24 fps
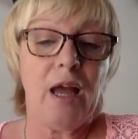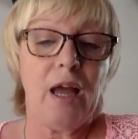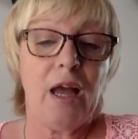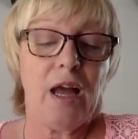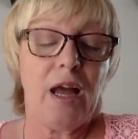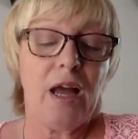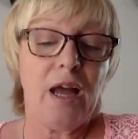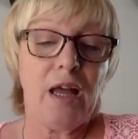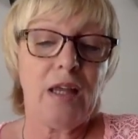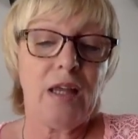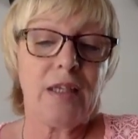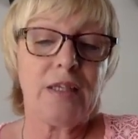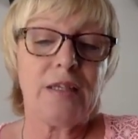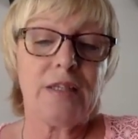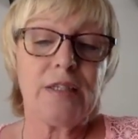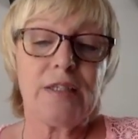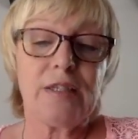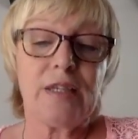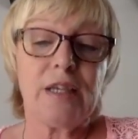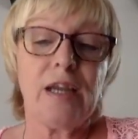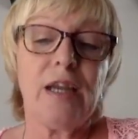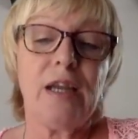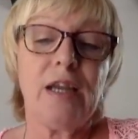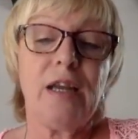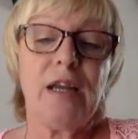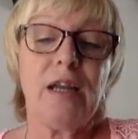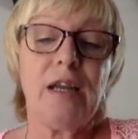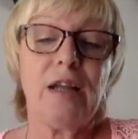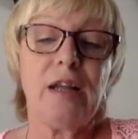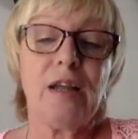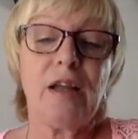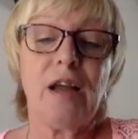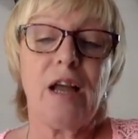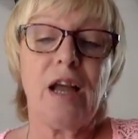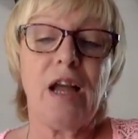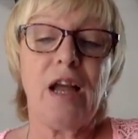and
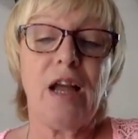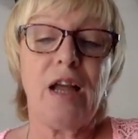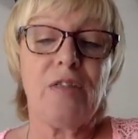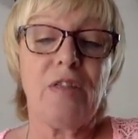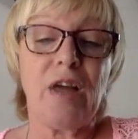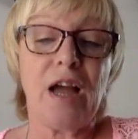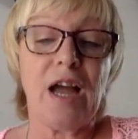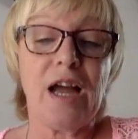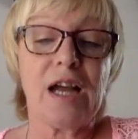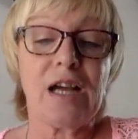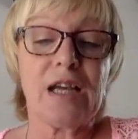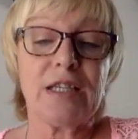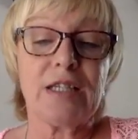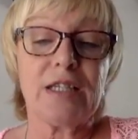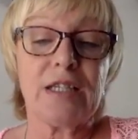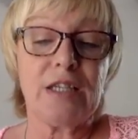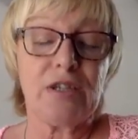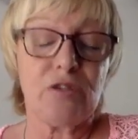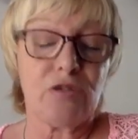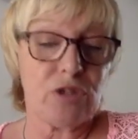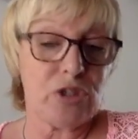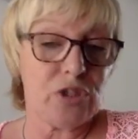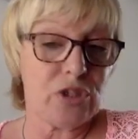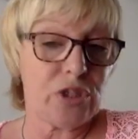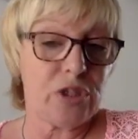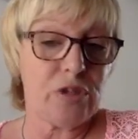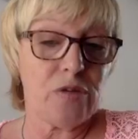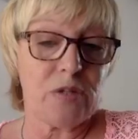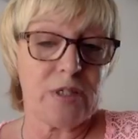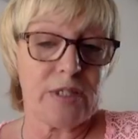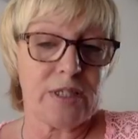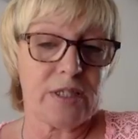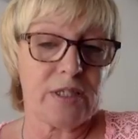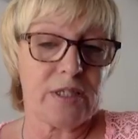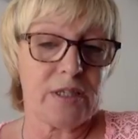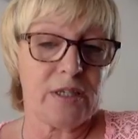the Act
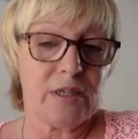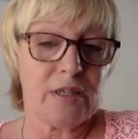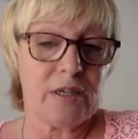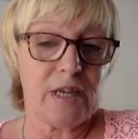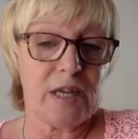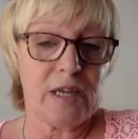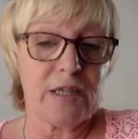introduced